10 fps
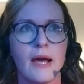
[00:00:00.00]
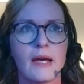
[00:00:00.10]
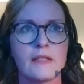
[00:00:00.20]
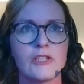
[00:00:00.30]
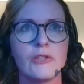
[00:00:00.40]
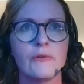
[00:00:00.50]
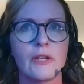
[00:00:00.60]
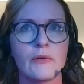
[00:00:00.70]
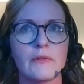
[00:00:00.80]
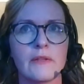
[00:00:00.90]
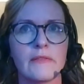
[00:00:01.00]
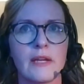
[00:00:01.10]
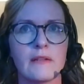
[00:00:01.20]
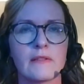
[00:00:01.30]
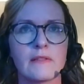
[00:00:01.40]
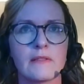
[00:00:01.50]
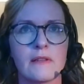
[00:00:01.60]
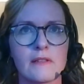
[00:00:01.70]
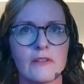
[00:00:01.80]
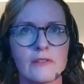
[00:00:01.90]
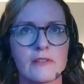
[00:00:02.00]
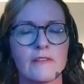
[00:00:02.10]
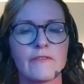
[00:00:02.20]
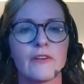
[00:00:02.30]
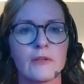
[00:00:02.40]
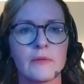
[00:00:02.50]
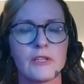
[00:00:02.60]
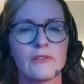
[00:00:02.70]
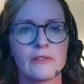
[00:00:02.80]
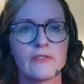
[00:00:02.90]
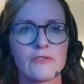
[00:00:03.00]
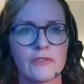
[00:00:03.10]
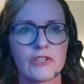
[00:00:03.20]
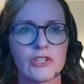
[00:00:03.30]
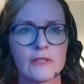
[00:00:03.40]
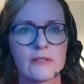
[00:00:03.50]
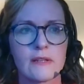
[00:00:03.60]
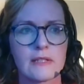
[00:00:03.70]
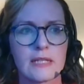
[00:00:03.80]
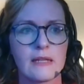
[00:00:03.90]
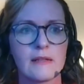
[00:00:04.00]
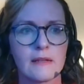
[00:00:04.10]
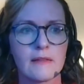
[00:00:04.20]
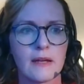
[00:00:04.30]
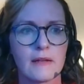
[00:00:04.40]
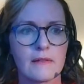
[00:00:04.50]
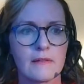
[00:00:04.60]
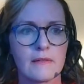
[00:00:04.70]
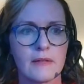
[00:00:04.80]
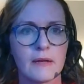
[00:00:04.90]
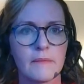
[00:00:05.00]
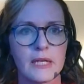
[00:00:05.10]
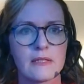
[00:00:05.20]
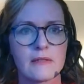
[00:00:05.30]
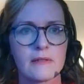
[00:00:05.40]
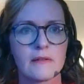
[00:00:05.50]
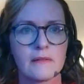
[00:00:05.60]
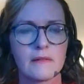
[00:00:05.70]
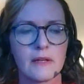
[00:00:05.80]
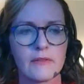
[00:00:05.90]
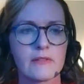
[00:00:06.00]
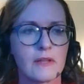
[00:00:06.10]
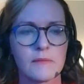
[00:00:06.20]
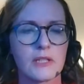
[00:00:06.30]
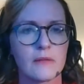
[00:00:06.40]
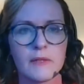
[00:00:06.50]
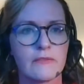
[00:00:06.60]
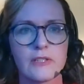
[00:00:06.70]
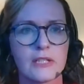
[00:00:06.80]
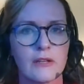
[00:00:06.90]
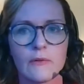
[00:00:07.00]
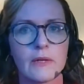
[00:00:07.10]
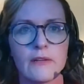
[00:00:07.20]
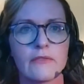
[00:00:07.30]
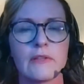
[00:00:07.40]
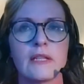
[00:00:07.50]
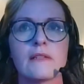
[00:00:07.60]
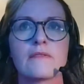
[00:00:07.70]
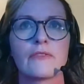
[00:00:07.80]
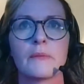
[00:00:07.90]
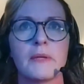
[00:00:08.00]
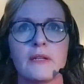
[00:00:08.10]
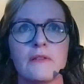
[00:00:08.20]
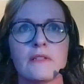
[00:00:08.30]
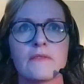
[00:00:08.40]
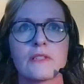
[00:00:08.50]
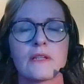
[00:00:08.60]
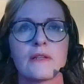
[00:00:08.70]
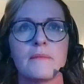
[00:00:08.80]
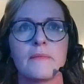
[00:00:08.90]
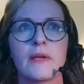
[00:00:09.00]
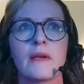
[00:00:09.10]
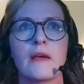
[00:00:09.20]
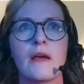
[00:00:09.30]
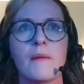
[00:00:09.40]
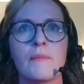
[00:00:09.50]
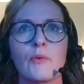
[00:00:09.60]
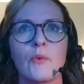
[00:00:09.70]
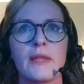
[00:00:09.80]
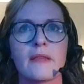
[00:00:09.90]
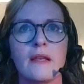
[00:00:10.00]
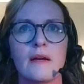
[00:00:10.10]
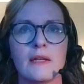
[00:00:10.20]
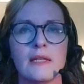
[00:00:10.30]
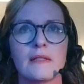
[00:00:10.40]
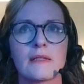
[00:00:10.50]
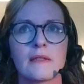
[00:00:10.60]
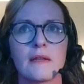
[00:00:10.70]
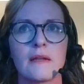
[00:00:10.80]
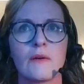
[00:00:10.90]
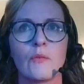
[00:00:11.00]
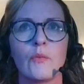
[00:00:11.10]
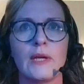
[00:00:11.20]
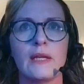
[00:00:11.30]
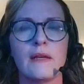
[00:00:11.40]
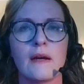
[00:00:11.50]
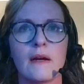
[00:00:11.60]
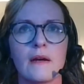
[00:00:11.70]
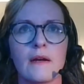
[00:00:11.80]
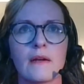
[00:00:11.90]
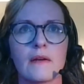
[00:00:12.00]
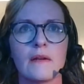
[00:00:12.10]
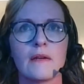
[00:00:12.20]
And you know that they're, as long as they're following your instructions, they're taking that medicine at the same time every day or whatever it is for a period of time. But with light, we are,